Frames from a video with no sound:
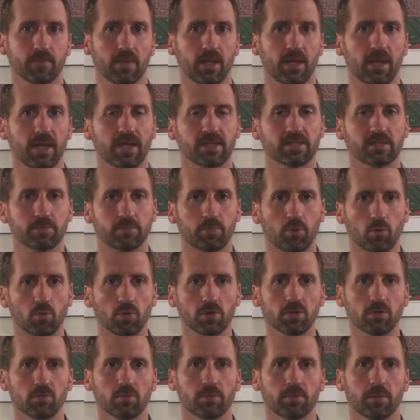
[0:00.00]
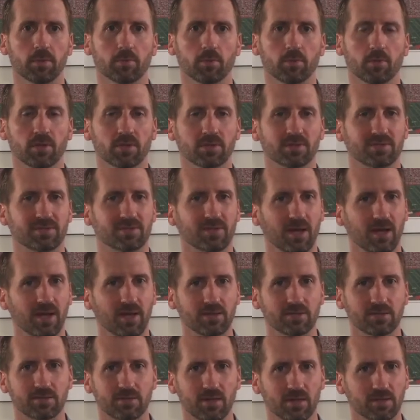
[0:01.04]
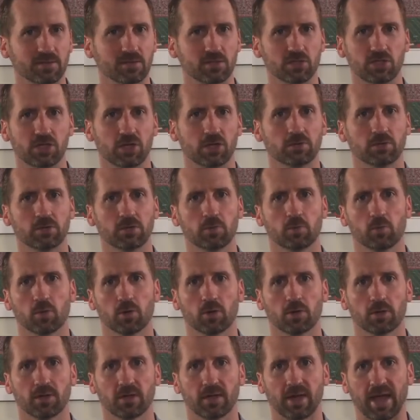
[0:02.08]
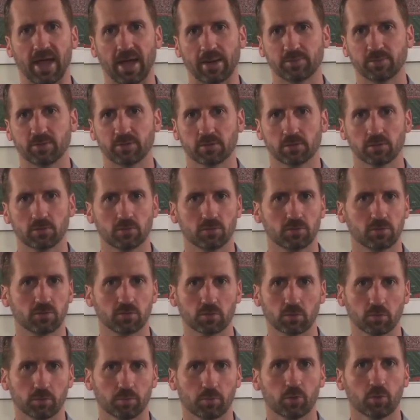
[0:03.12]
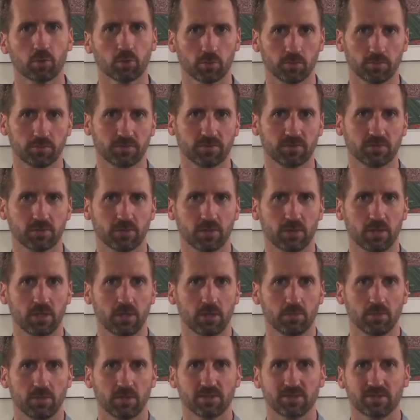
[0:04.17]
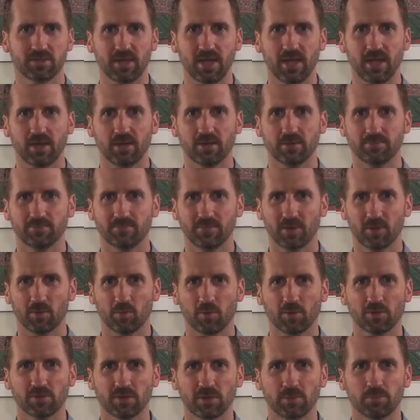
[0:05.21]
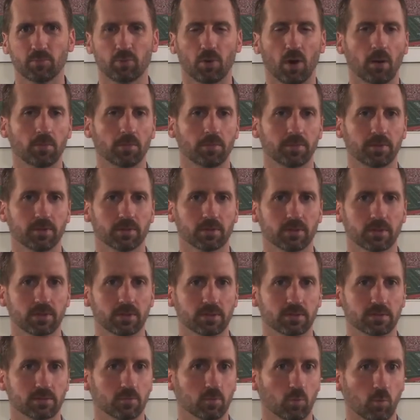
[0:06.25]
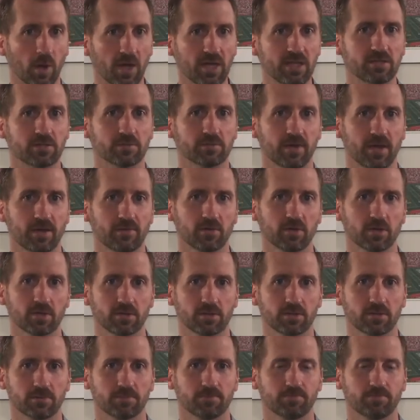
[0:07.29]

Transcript: It's important to remember that science doesn't generally work in absolutes or proofs, but instead it works in probabilities and weights of evidence.